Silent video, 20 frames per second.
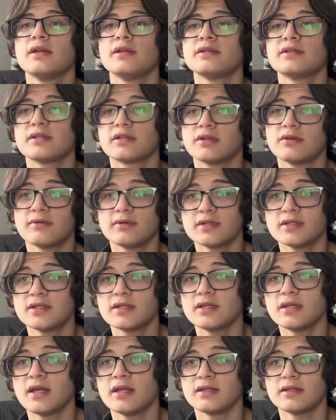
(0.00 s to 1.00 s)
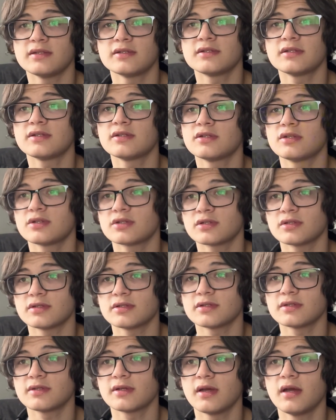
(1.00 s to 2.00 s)
security, and
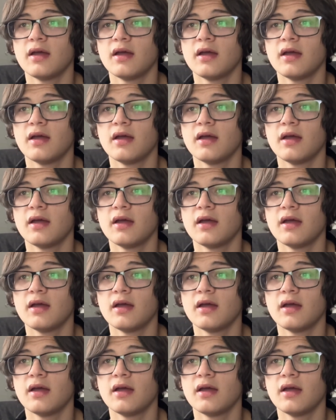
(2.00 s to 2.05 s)
institutions.